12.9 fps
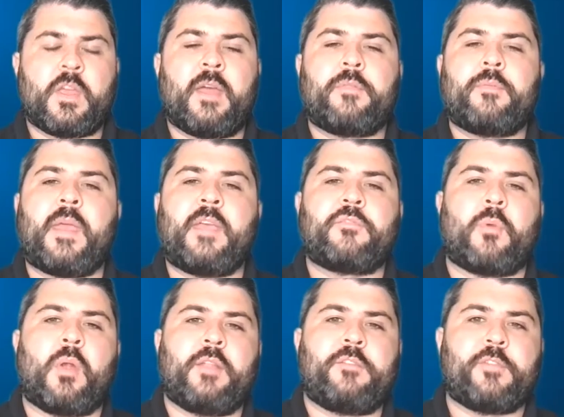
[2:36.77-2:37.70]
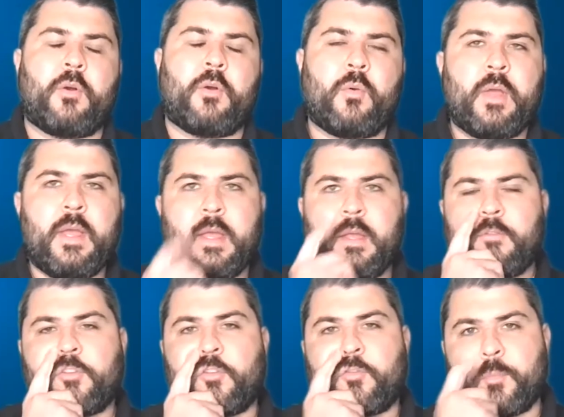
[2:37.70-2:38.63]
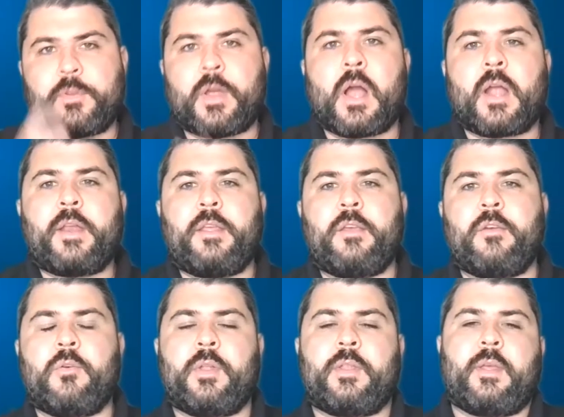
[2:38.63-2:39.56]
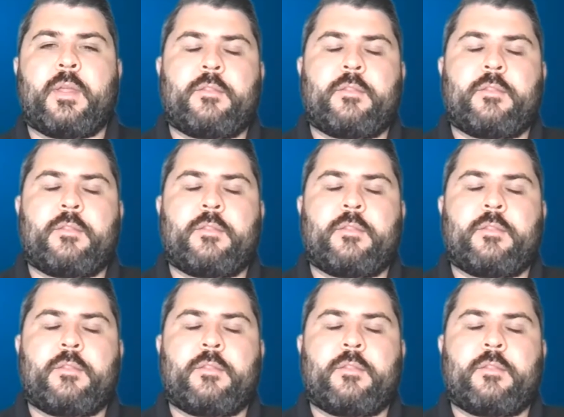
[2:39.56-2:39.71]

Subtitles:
Yeah, thanks, Ron. So from talking to you,